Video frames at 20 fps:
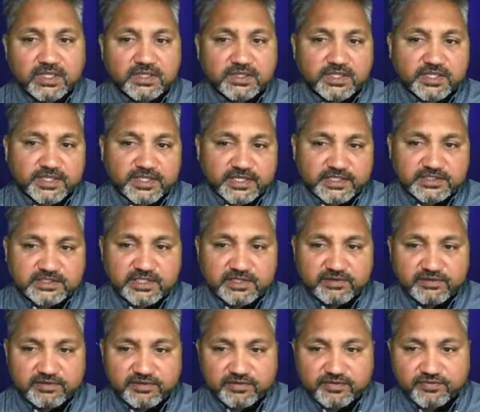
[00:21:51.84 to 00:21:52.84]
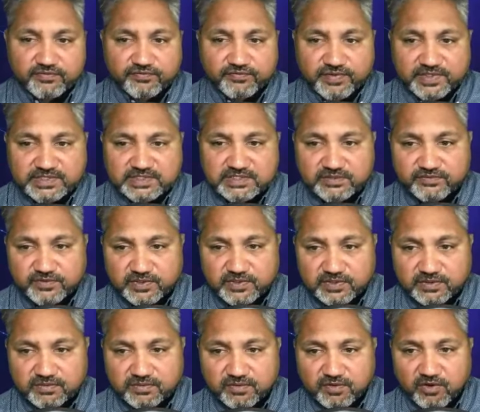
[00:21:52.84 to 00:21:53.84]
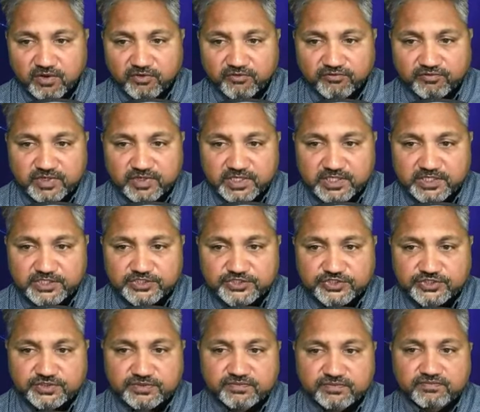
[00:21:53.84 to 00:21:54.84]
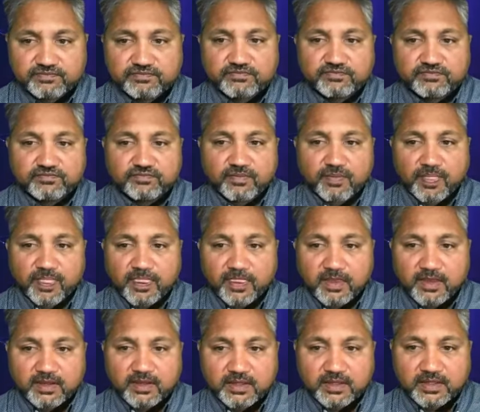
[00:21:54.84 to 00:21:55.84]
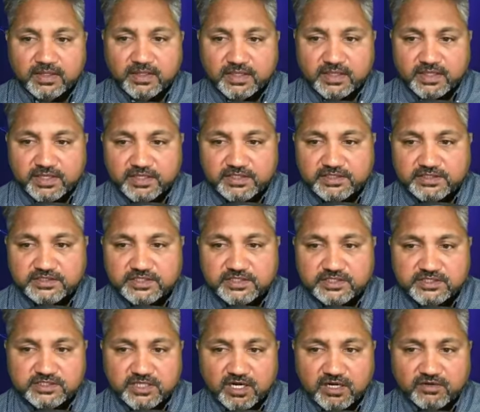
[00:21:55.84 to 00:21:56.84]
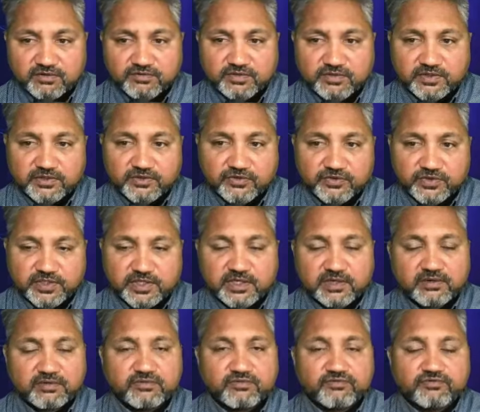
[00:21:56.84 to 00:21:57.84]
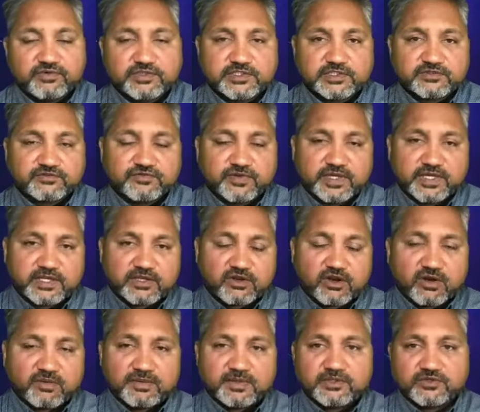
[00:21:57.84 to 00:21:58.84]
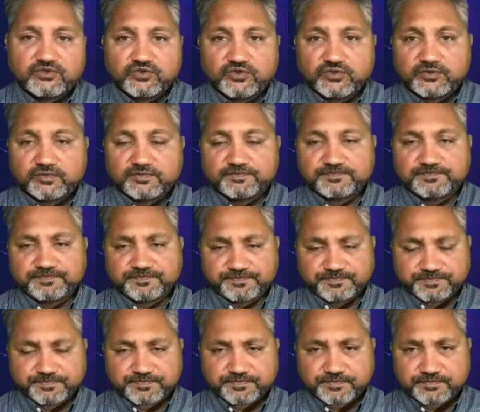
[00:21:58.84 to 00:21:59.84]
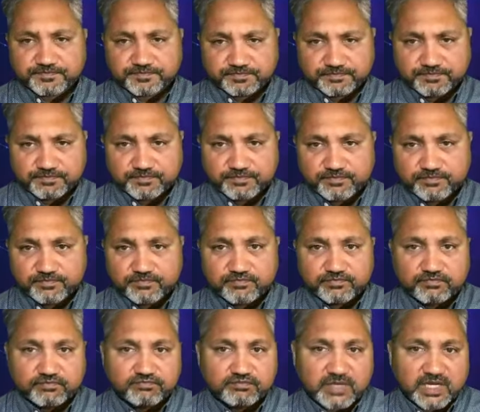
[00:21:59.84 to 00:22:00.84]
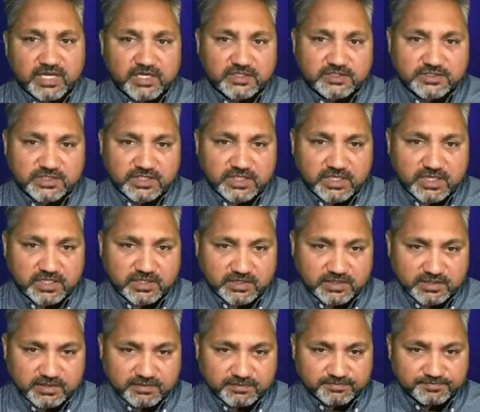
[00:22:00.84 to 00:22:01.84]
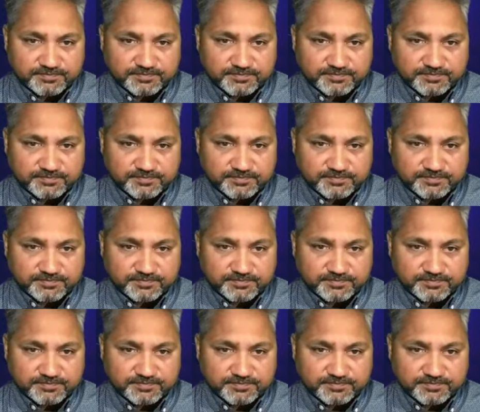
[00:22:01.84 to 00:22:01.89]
The Yazdi festival of Lalish is the start of the new year, which is very common to Makar Sankranti.